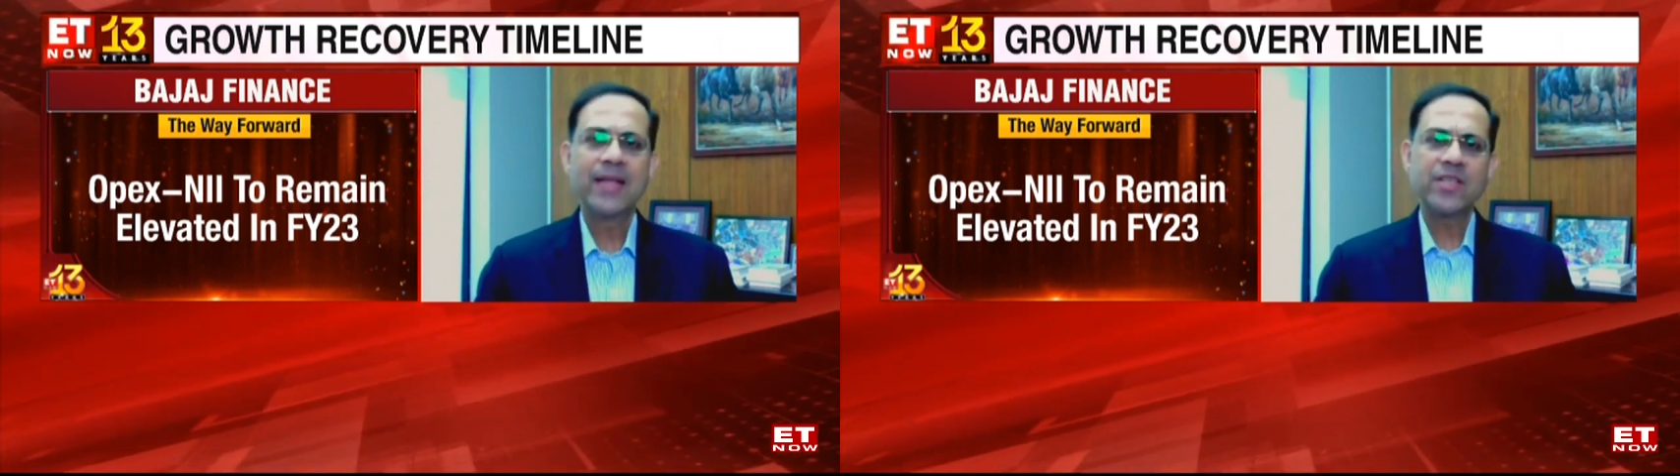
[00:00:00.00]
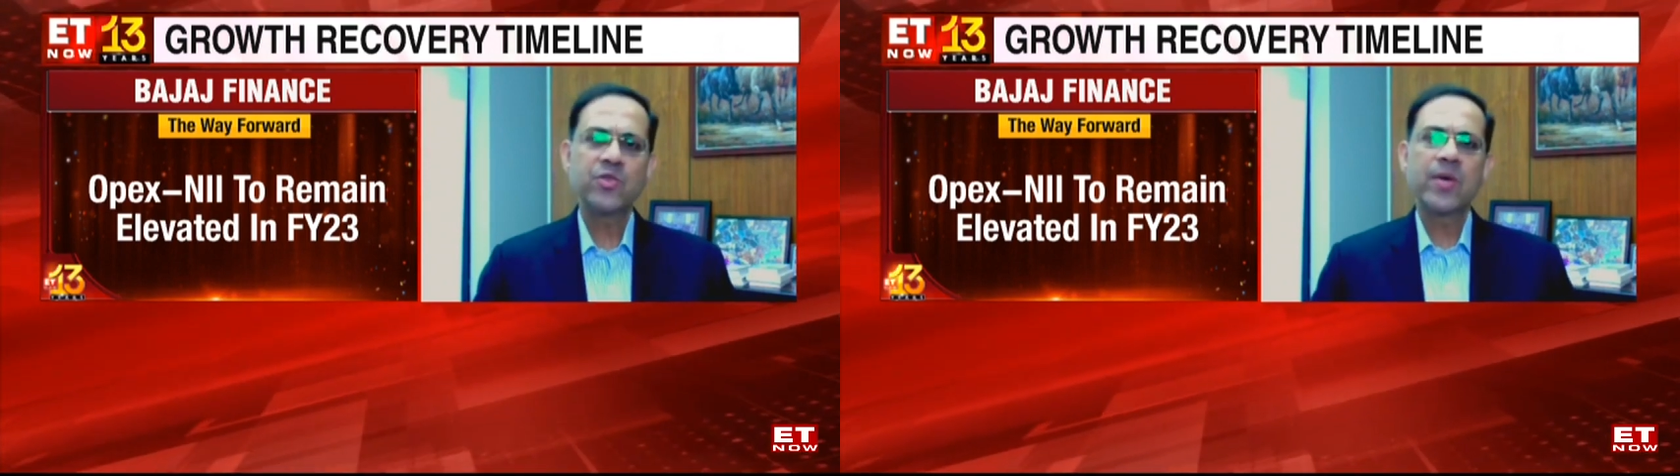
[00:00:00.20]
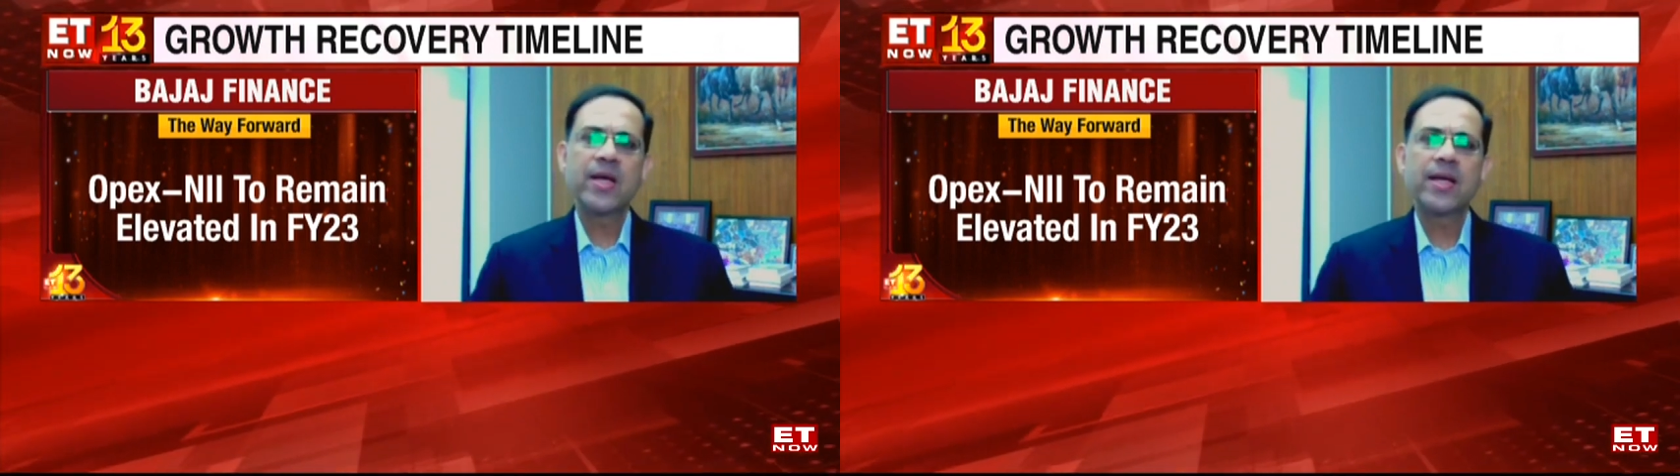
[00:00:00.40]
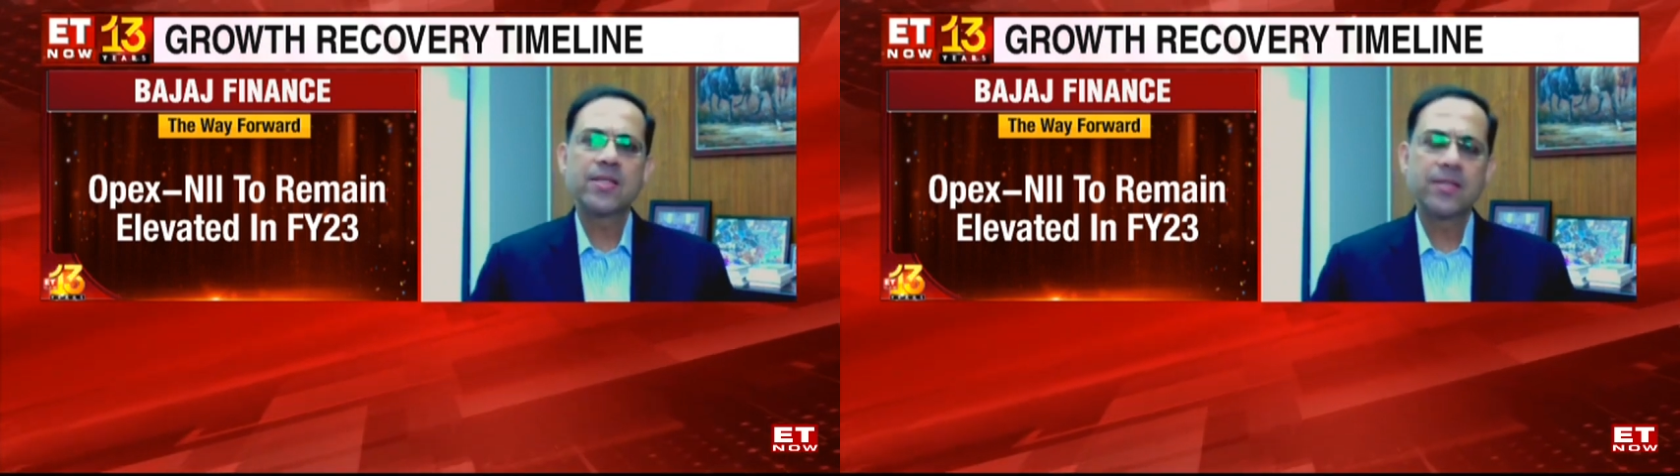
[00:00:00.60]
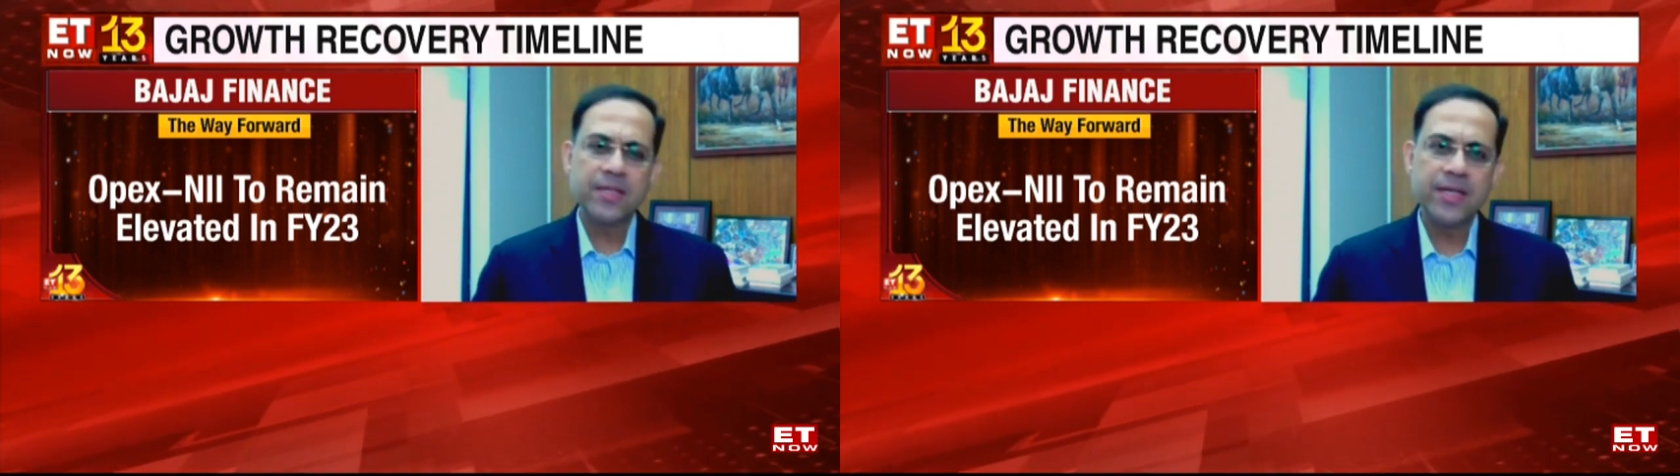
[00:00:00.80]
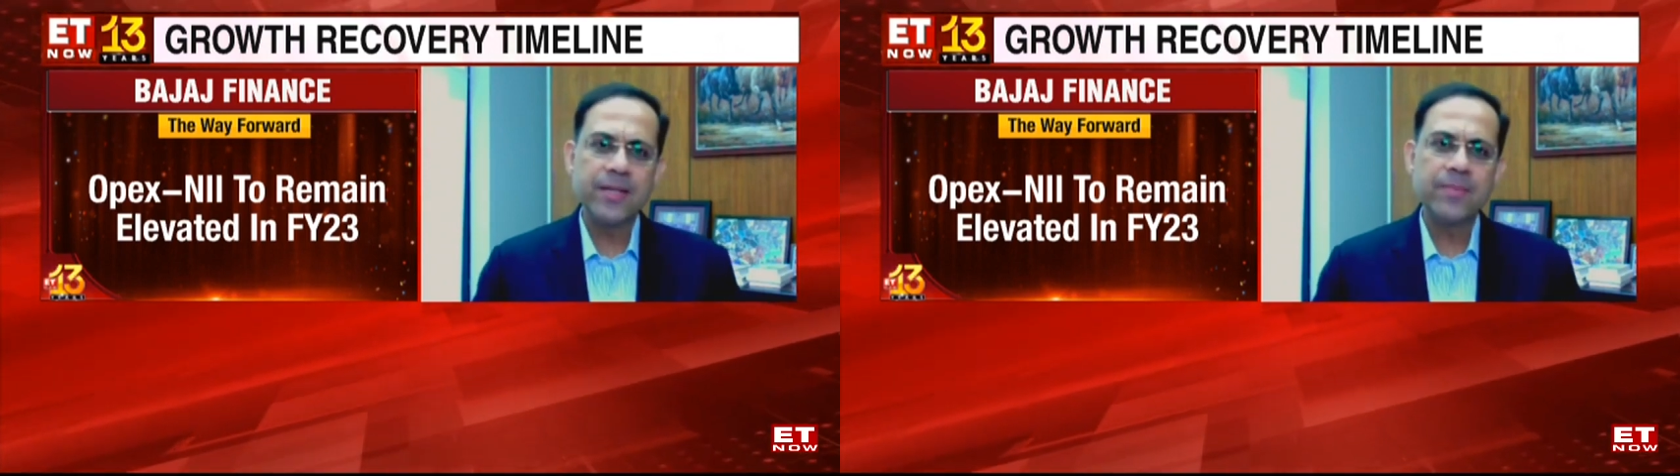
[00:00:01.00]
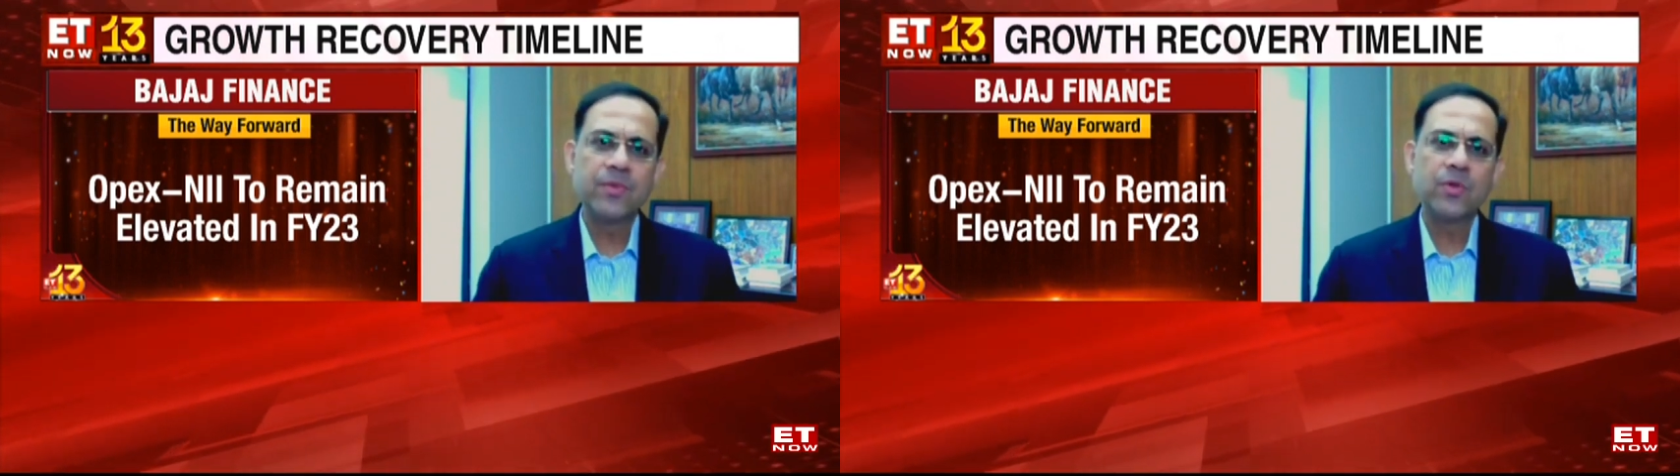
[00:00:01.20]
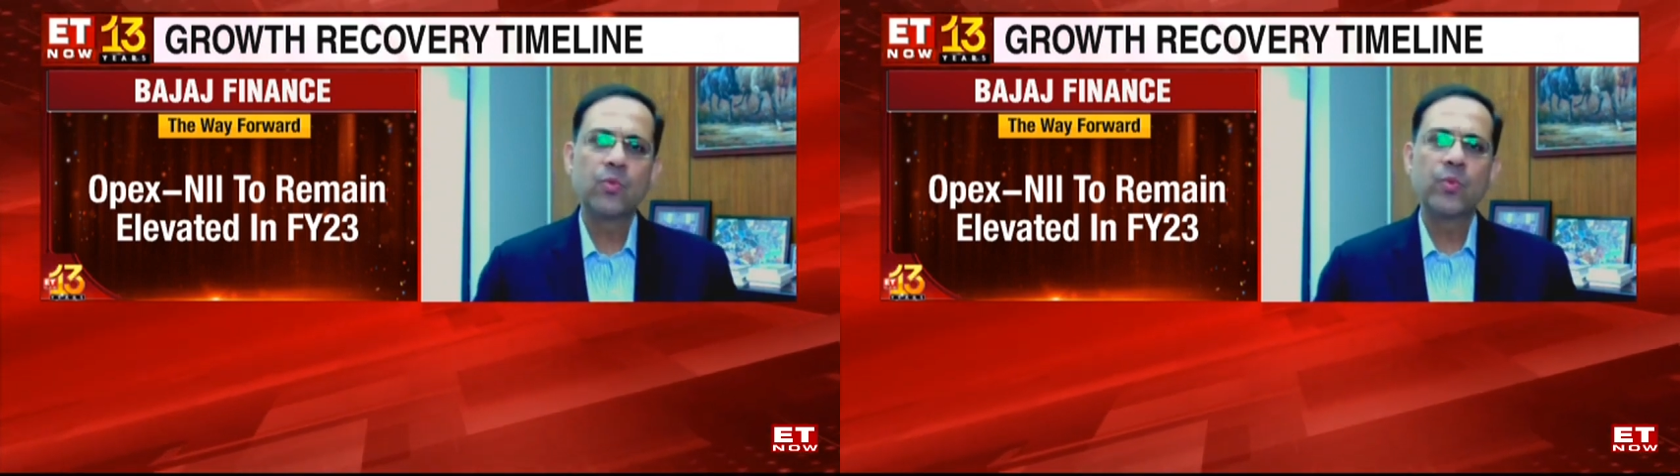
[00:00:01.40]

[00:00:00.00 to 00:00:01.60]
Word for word: that's where, as a team,